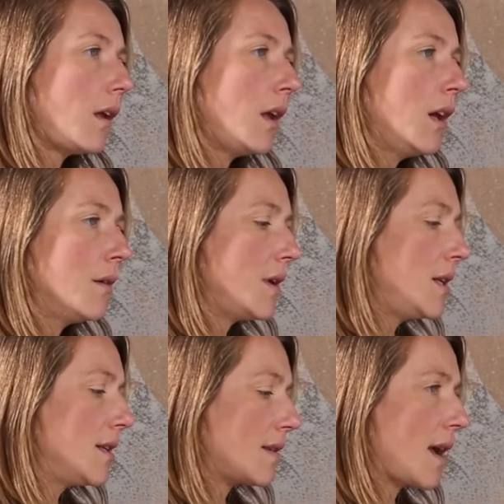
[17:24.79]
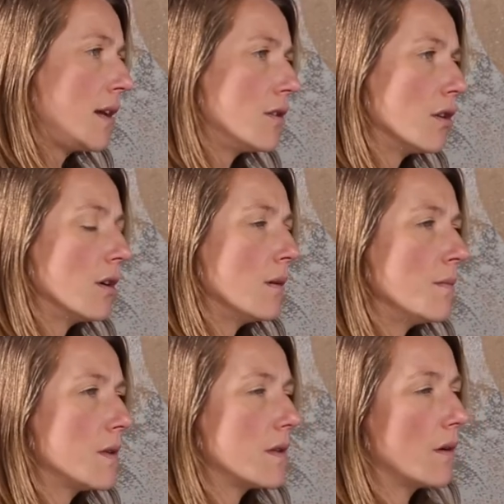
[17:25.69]
um, in design
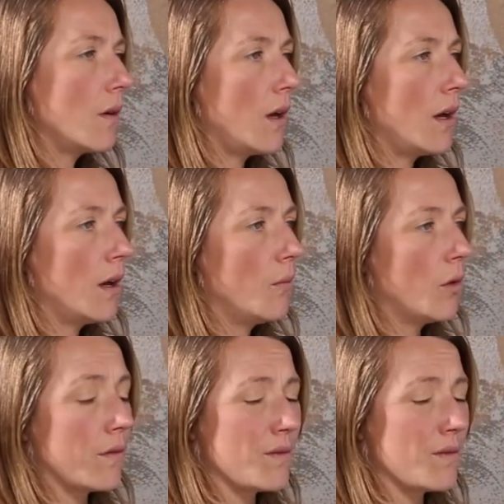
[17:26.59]
terms, uh, one